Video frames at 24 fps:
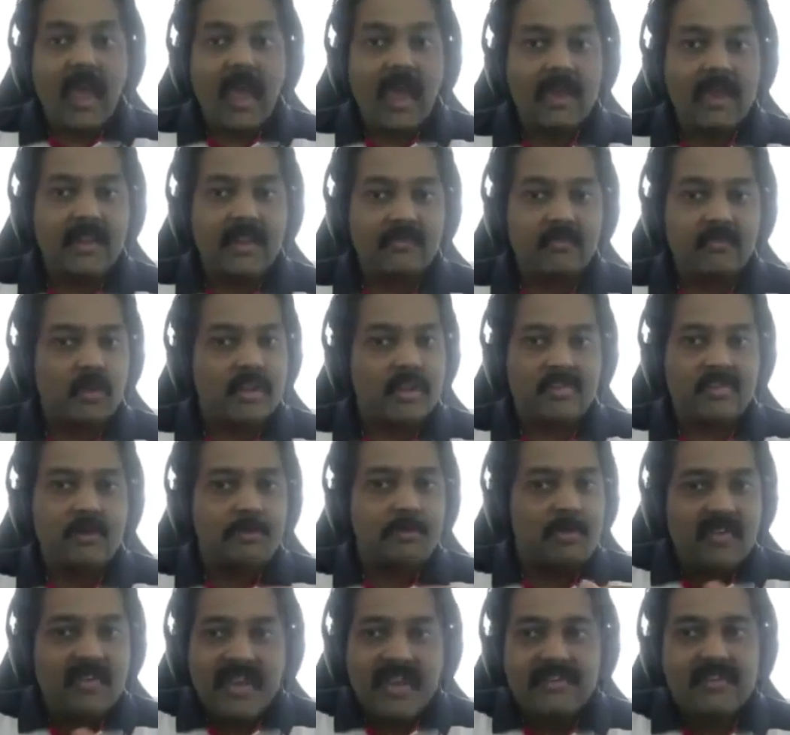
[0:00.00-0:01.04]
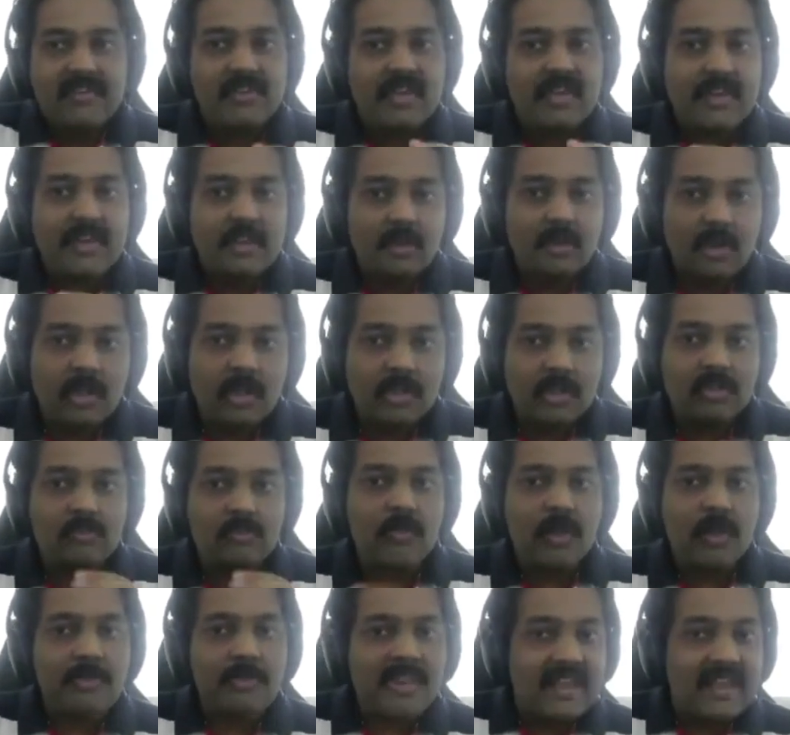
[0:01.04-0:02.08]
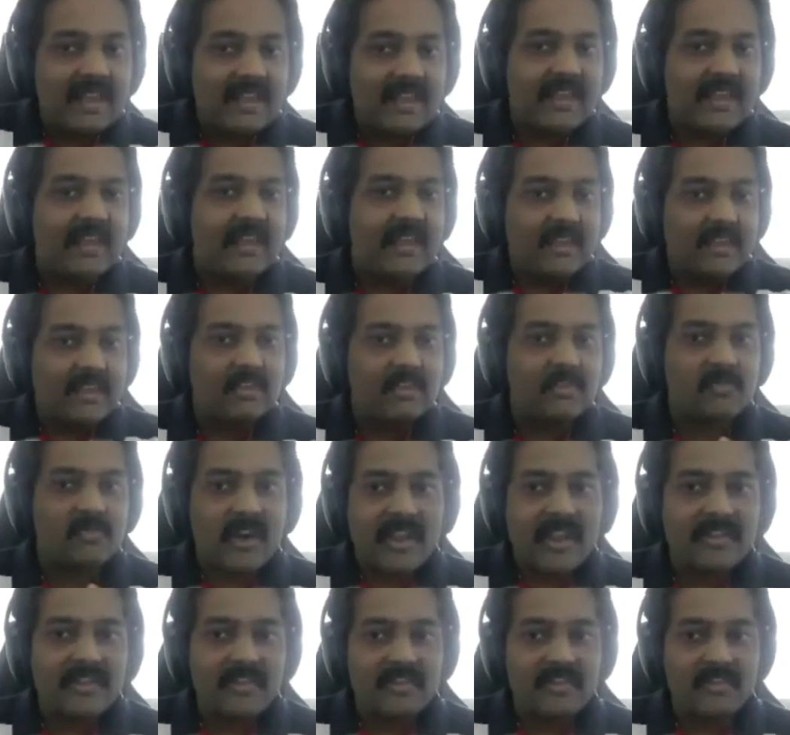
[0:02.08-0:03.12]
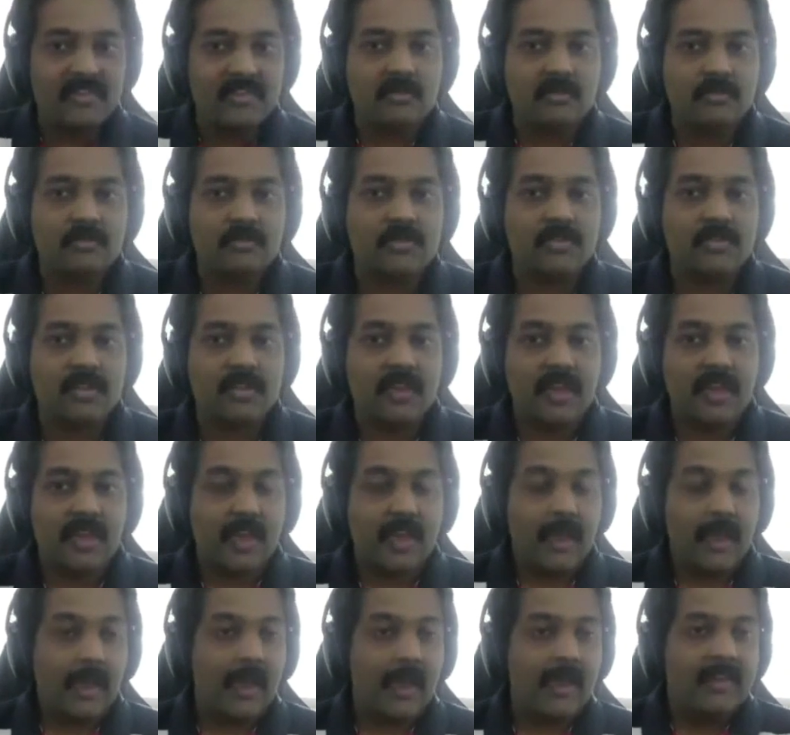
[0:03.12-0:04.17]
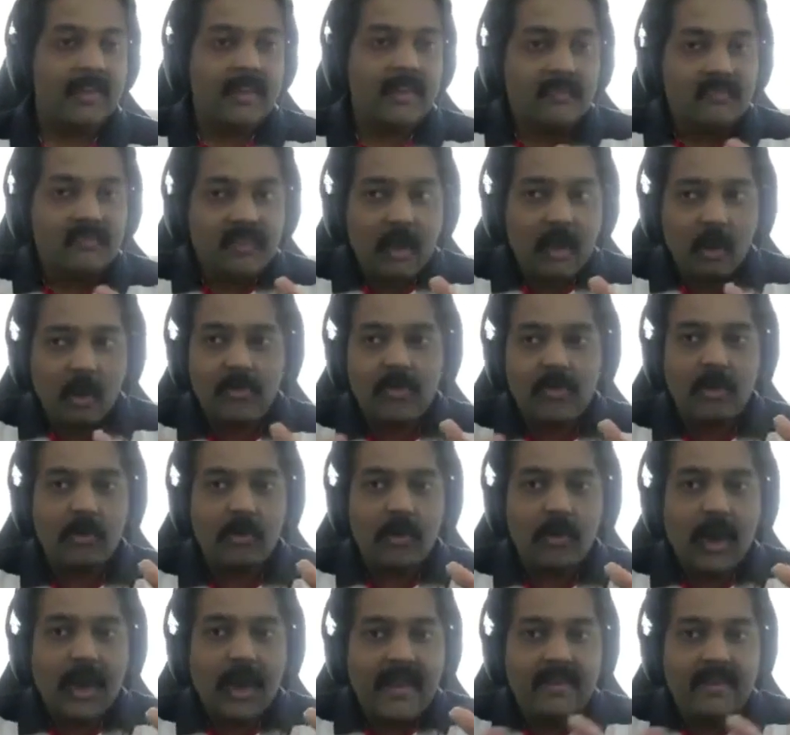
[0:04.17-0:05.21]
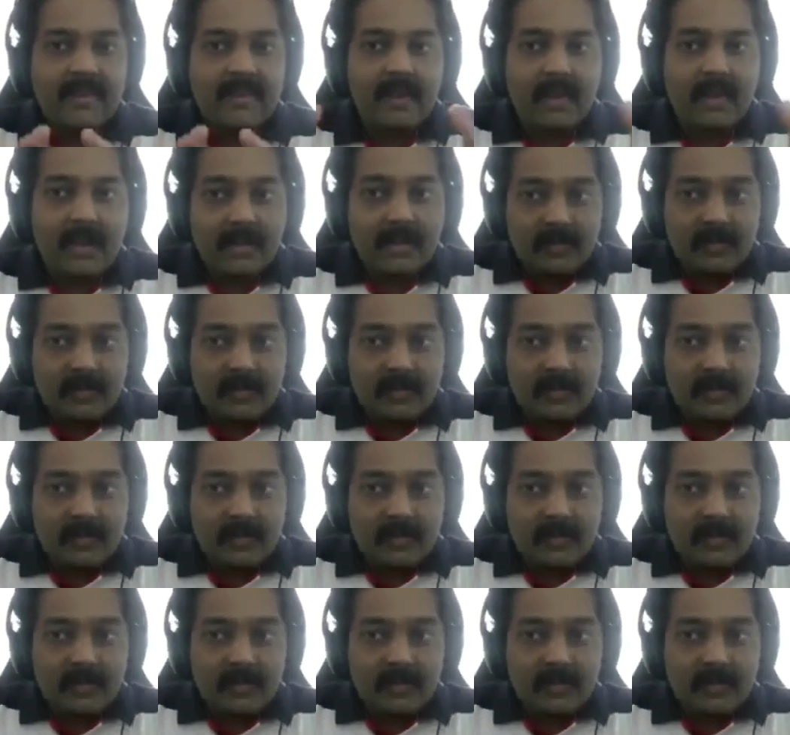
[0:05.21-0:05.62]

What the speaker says: For example, we had schedulers, memory allocators, file systems, and we also had